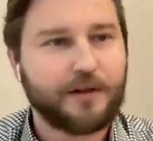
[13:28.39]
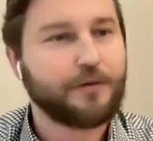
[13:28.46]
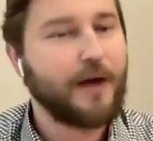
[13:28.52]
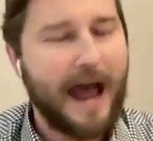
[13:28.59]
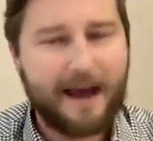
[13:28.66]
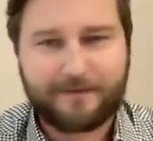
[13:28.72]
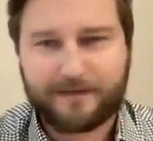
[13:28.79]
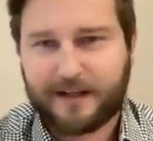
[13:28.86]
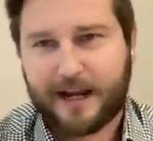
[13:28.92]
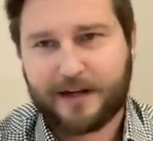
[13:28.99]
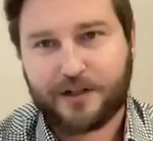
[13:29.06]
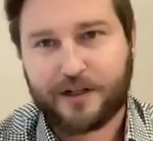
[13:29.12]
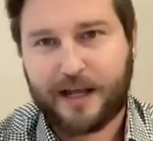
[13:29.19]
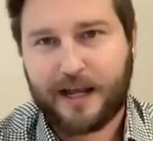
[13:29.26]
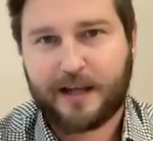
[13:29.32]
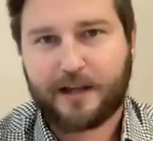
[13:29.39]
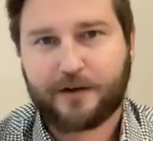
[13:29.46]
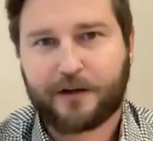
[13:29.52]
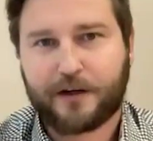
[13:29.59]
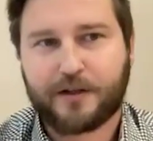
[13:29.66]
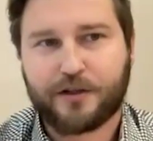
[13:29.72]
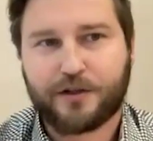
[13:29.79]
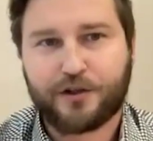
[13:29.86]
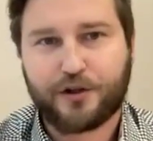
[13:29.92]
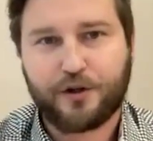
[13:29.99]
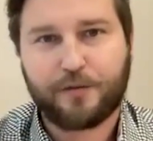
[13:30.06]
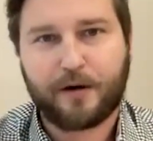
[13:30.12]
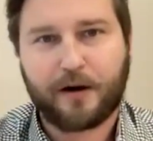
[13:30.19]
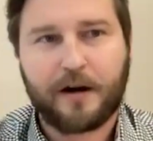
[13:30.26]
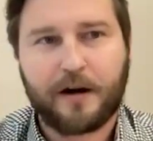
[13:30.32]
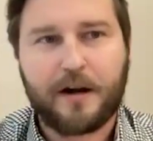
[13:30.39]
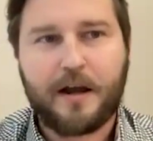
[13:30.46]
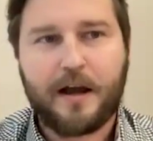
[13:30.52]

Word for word: You have to educate your consumer.